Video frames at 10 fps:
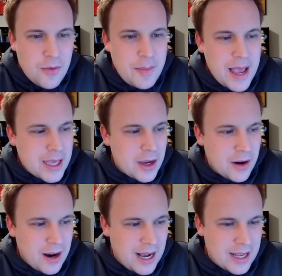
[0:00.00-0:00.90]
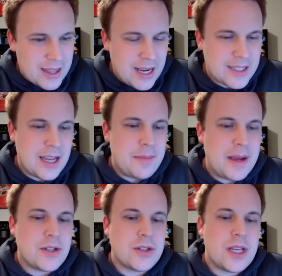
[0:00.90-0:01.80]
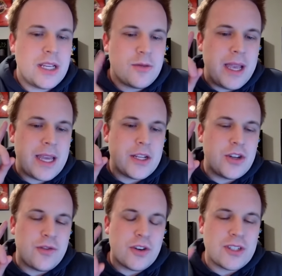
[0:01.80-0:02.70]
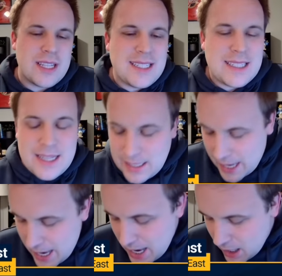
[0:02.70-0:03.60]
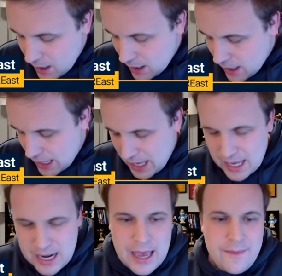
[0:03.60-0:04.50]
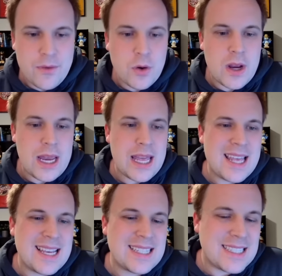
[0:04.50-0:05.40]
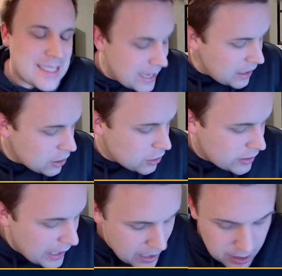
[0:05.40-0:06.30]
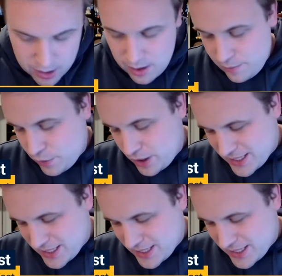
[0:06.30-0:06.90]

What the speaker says: we're back here on Locked On Pacers. Thanks for making us your first listen today and every single day. For your